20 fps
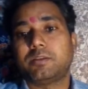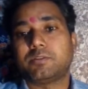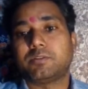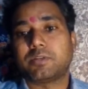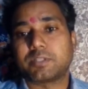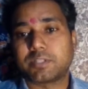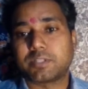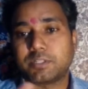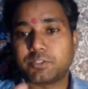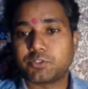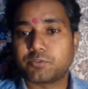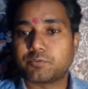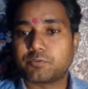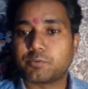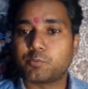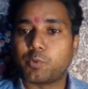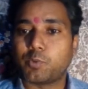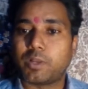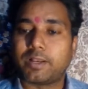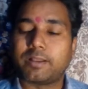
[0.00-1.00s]
Translation
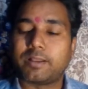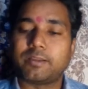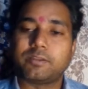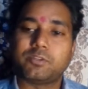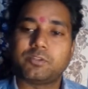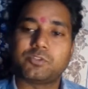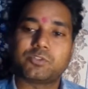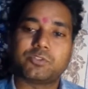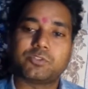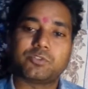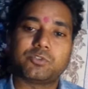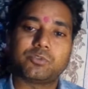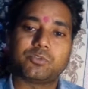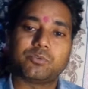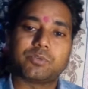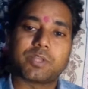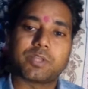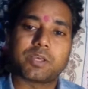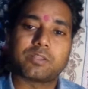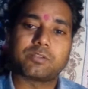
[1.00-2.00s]
from one language
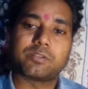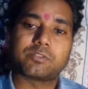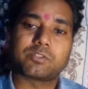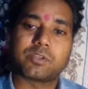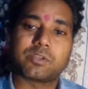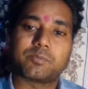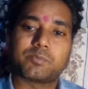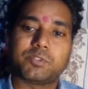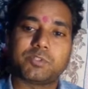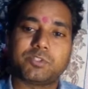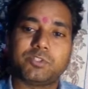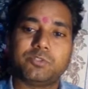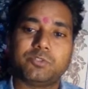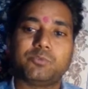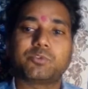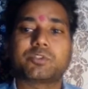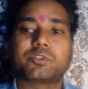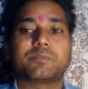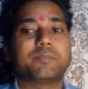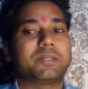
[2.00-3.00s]
into another
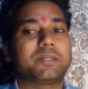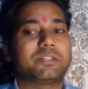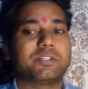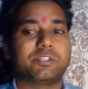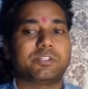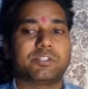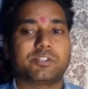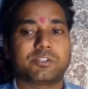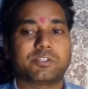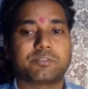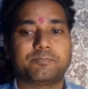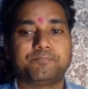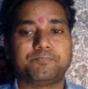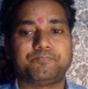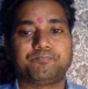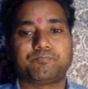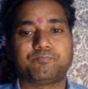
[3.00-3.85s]
substitutes messages,